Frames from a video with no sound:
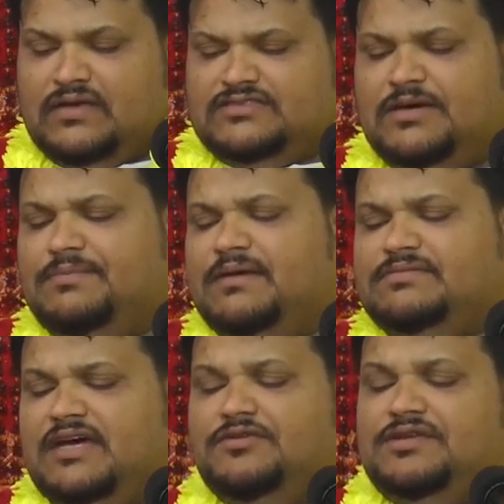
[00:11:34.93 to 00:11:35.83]

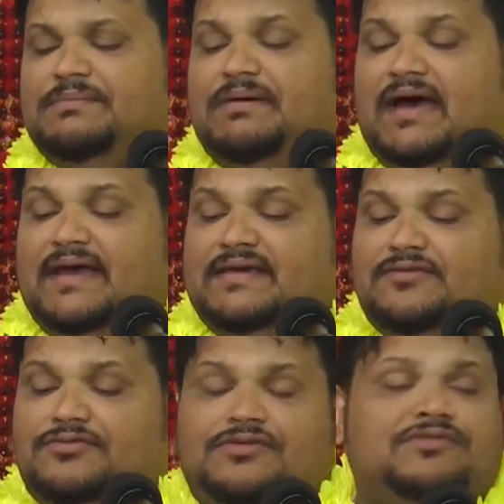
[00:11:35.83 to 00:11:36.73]
Sometimes I go to buy
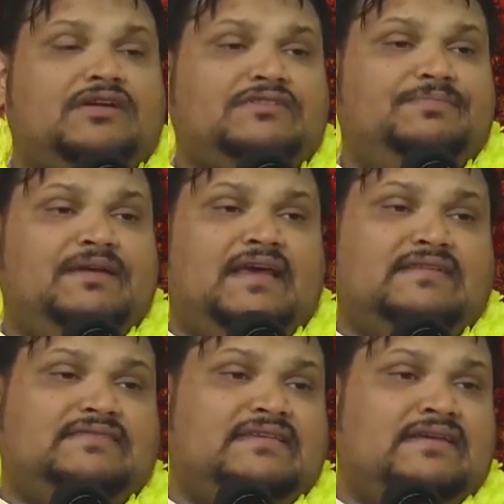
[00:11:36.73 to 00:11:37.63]
Rudraksh bead, I
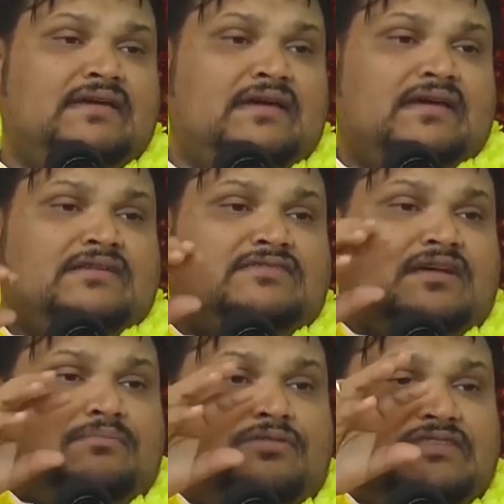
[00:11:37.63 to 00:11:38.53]
see
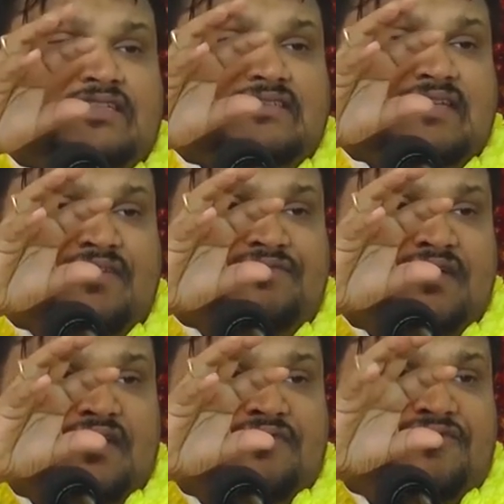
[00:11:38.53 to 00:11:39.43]
some bracelets have
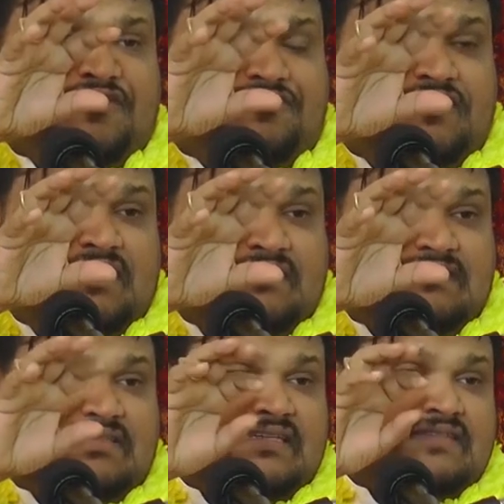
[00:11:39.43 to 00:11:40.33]
15
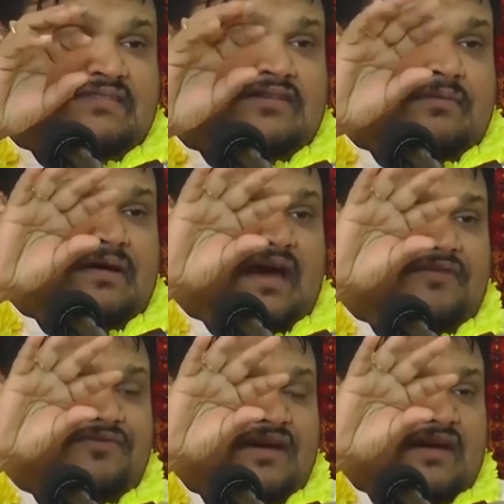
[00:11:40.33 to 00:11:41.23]
seeds, some
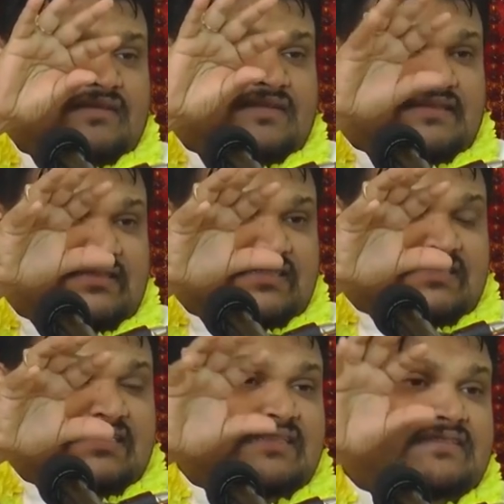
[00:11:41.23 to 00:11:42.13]
have 30
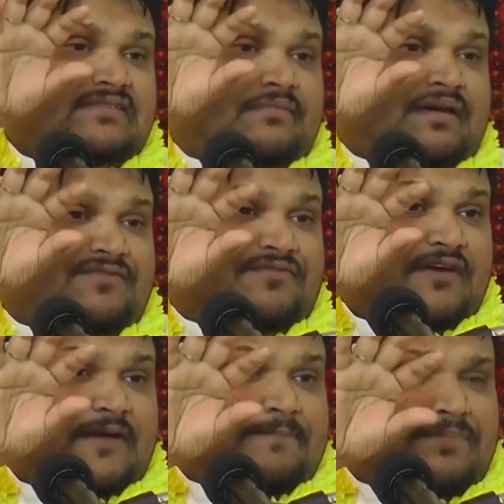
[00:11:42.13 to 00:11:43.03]
seeds, some have
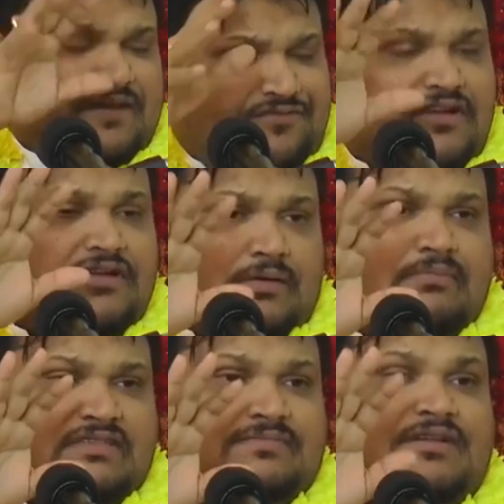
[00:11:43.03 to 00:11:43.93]
different
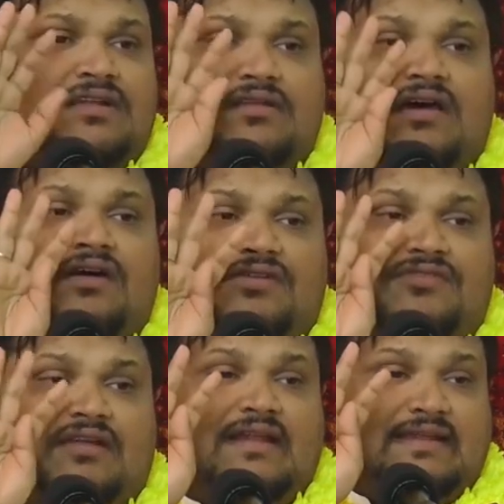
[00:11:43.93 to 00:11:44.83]
numbers, but not
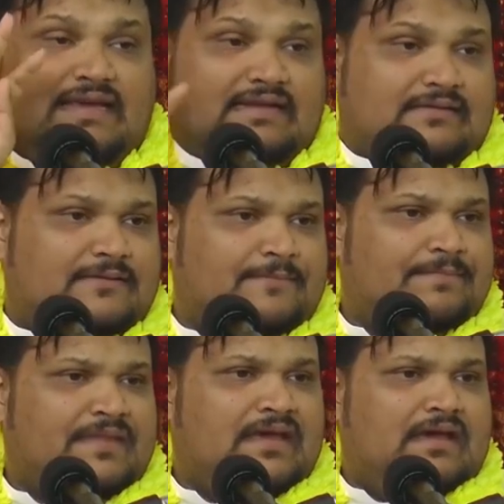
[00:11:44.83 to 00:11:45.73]
108.
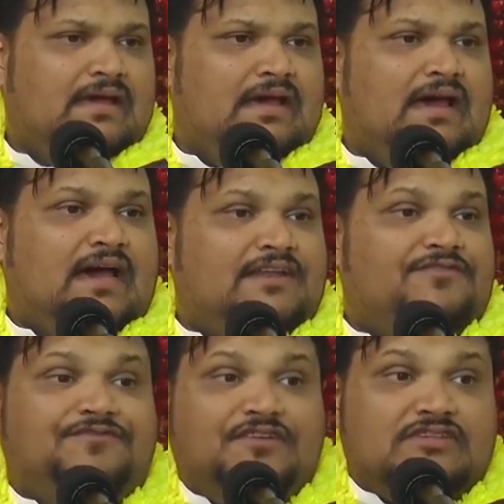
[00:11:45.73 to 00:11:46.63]
And the
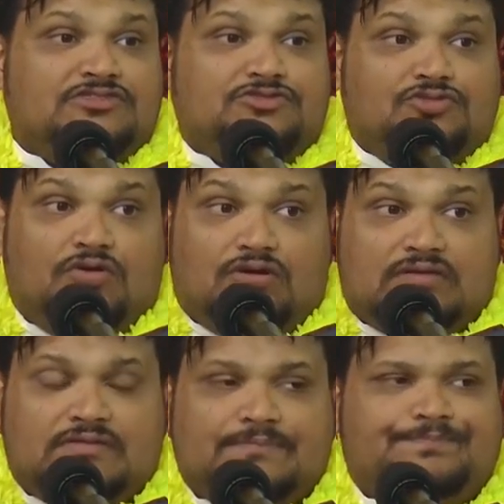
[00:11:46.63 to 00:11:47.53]
first
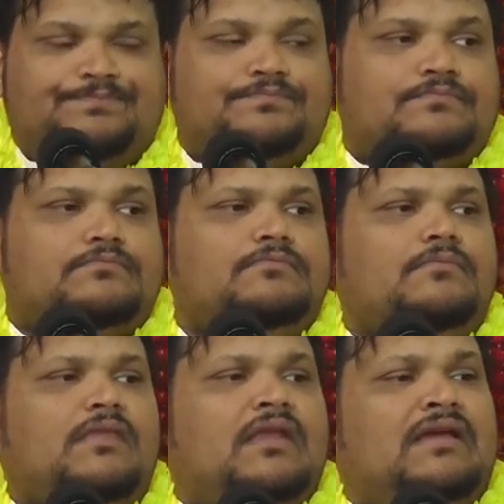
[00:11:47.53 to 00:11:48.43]
thought
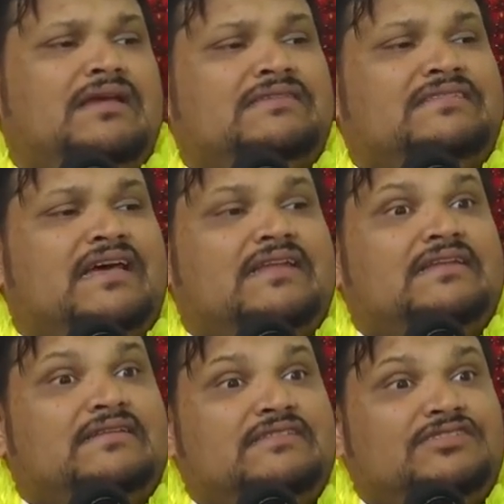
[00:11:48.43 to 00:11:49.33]
is
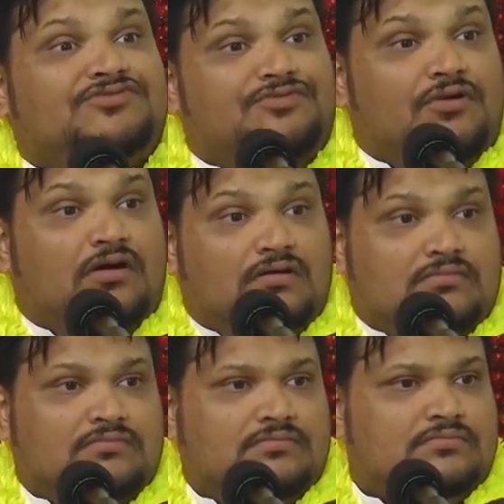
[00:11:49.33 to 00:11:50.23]
that this is wrong.